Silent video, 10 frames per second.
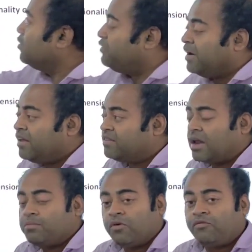various
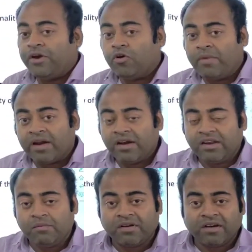type of
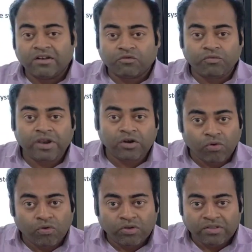ferromagnetic materials, we
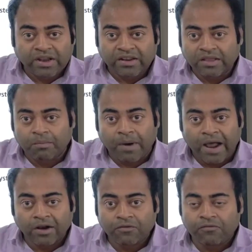know that in the
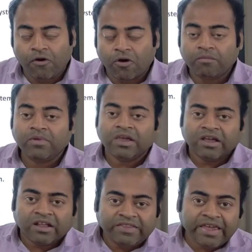bulk form
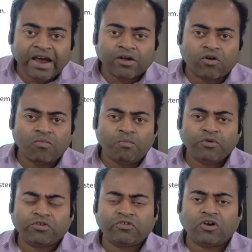they are
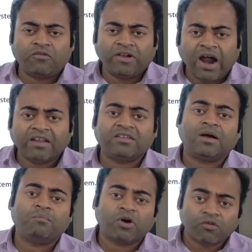composed of large
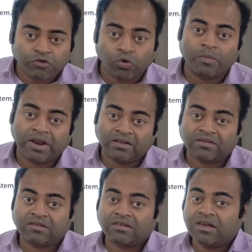number of
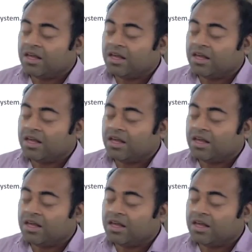domains,